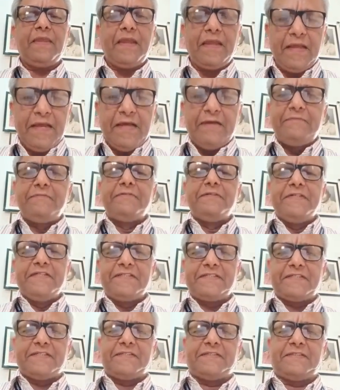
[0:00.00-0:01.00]
Every
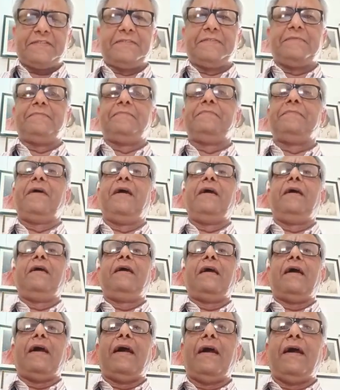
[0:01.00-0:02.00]
system
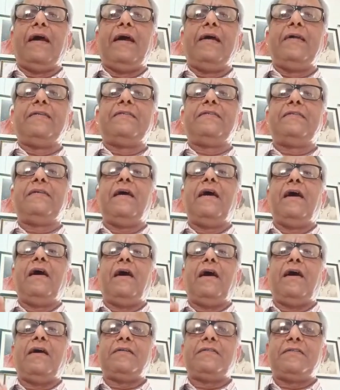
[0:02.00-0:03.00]
has
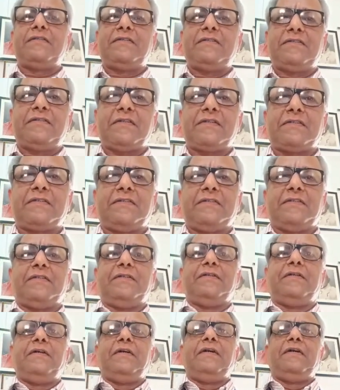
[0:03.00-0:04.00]
a structure.
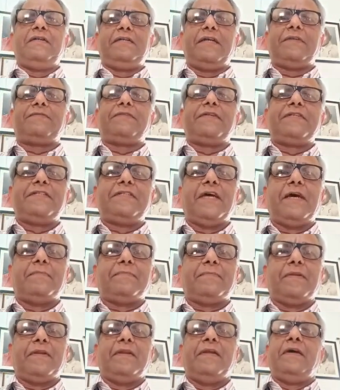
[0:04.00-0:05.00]
Take for
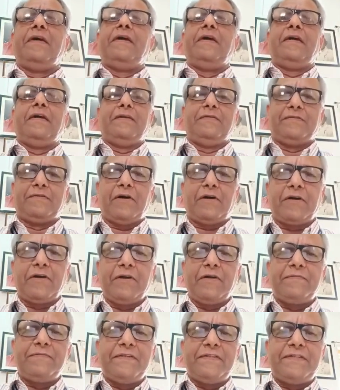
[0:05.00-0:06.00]
example, if you're
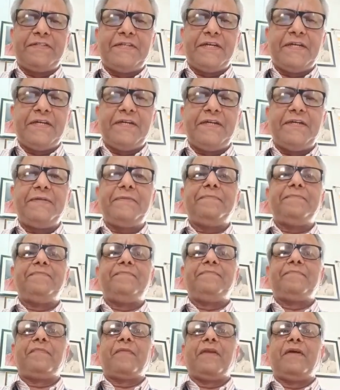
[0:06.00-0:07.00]
talking of a chair
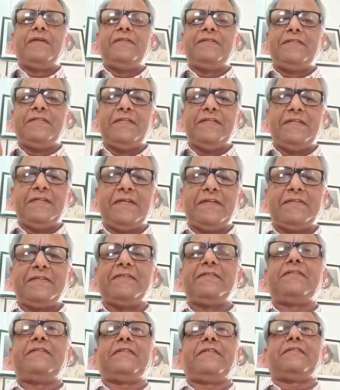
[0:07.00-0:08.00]
has a
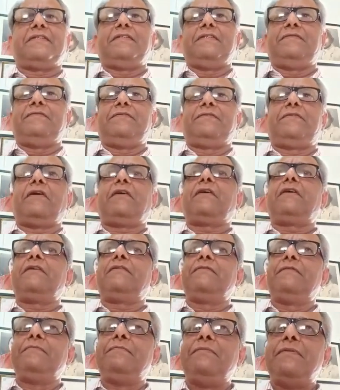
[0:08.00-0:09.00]
structure. If you're talking
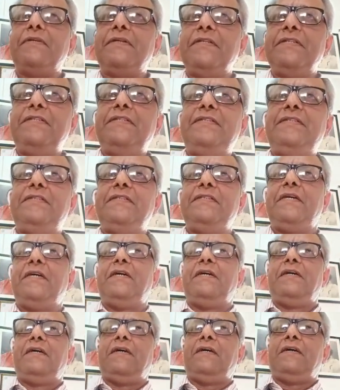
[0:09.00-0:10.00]
of a bridge,
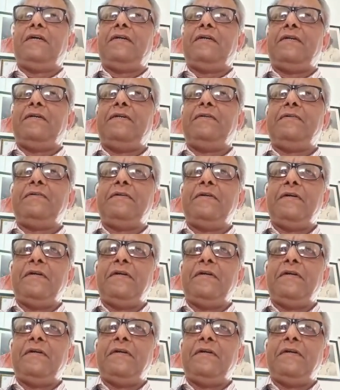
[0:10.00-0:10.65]
the